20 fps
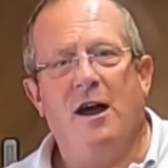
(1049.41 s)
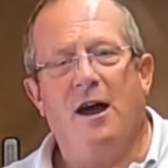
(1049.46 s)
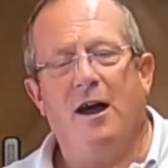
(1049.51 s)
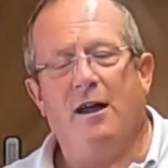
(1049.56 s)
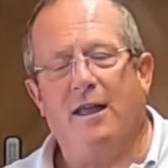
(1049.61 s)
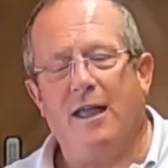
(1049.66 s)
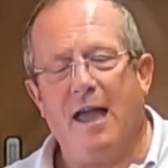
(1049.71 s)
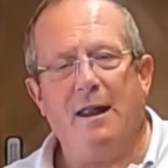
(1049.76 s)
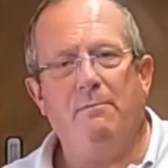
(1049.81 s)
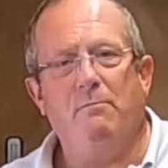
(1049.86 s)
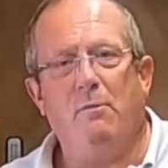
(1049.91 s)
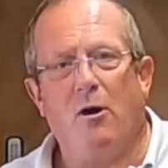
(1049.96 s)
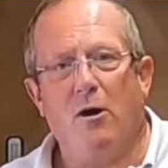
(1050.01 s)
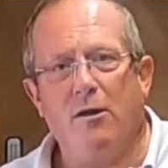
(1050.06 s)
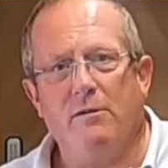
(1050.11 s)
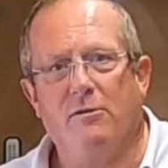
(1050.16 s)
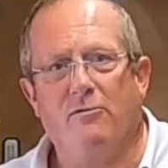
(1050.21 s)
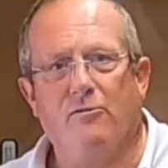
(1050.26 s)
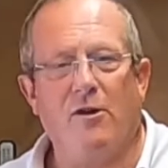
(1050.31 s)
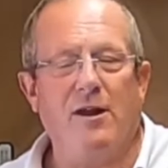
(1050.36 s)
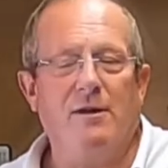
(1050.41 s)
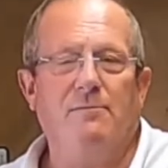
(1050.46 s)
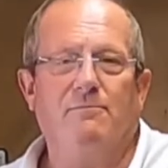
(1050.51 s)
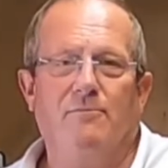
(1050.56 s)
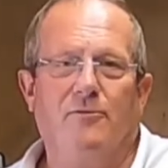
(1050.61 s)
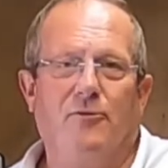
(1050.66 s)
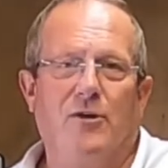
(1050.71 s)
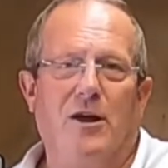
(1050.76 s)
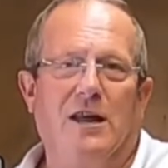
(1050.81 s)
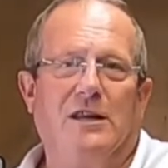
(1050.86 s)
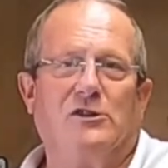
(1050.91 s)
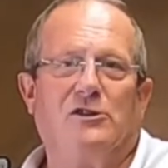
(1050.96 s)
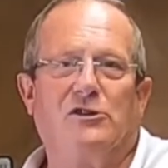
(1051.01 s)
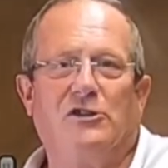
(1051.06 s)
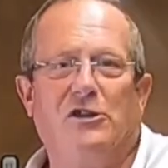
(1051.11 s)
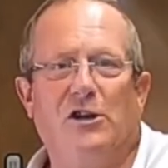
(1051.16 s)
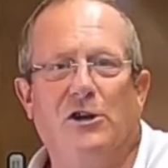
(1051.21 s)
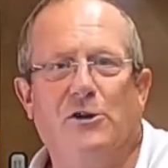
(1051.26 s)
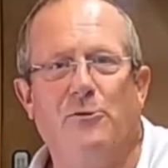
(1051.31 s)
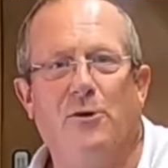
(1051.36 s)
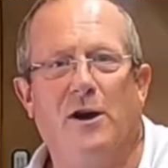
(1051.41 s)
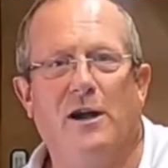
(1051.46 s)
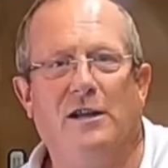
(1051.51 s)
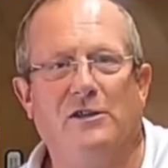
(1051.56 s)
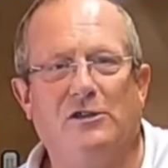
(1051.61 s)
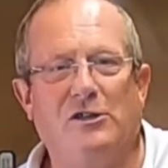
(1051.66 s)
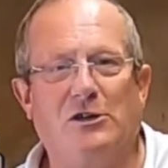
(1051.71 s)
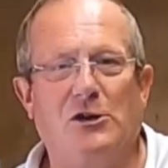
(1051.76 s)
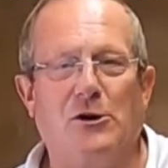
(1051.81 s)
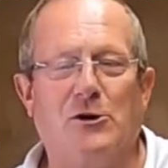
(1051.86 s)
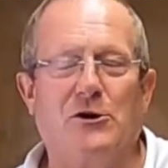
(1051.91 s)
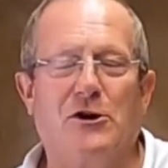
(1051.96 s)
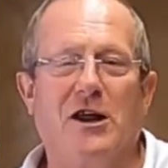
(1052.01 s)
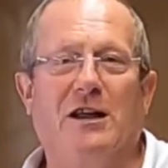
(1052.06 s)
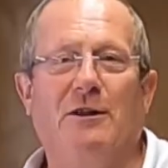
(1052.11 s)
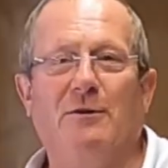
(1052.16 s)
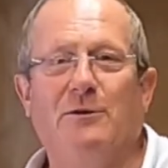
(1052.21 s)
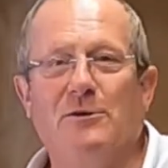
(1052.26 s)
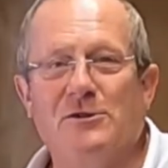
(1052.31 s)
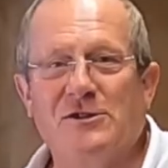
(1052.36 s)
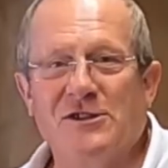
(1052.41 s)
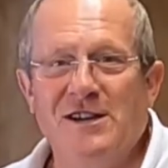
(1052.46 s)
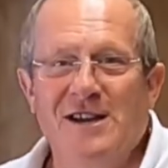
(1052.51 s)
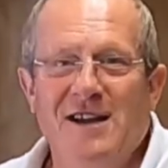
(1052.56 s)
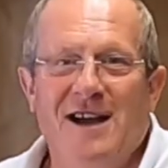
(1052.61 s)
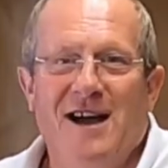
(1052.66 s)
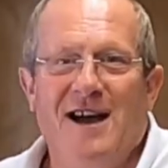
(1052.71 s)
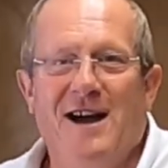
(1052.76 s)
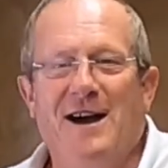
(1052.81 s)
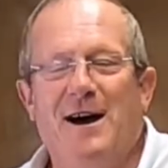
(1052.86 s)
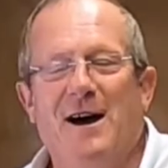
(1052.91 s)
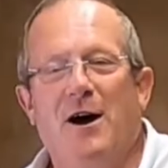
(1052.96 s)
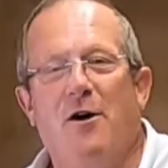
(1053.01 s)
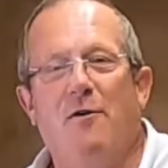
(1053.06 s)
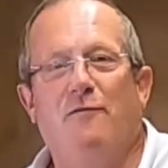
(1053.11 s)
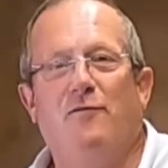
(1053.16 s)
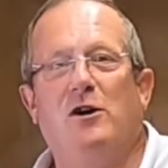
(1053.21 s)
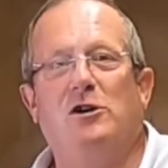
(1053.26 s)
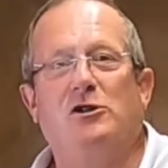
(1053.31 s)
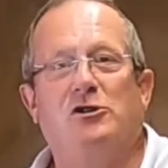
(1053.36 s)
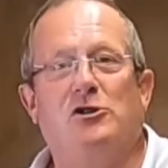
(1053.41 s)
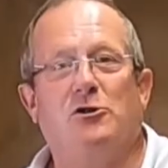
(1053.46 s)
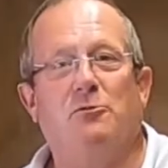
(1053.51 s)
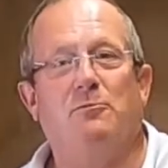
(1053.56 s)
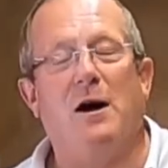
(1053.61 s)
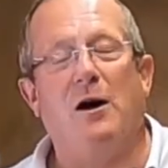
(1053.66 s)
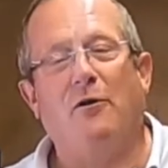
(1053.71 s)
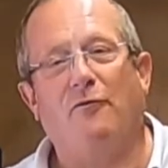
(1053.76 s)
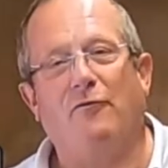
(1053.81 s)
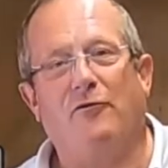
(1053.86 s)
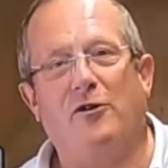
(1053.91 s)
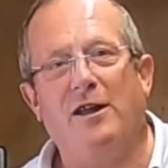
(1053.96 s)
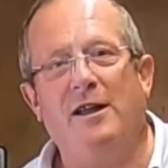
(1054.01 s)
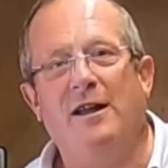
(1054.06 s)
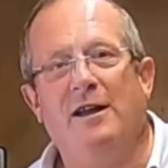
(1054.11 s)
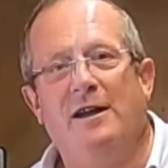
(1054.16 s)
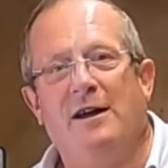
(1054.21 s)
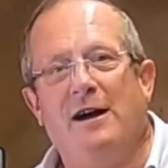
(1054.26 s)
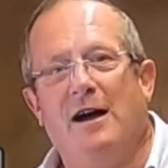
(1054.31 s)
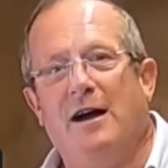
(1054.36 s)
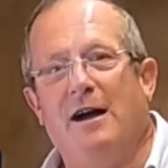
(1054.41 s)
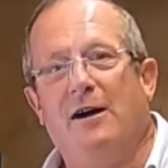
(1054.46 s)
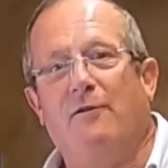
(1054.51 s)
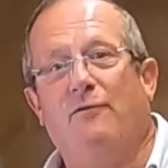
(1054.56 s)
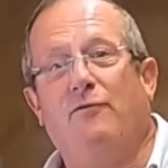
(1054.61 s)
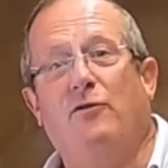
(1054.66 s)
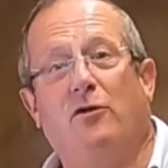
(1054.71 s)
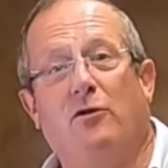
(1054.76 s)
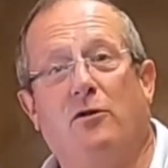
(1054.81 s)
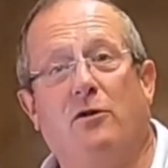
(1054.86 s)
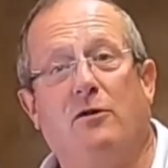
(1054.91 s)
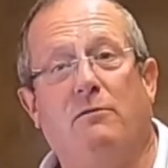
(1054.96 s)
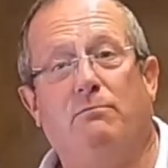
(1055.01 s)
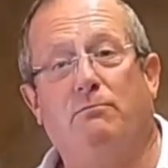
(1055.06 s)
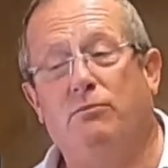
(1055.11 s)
Again, my great thanks to Doug Nichols of Virtual Belfry for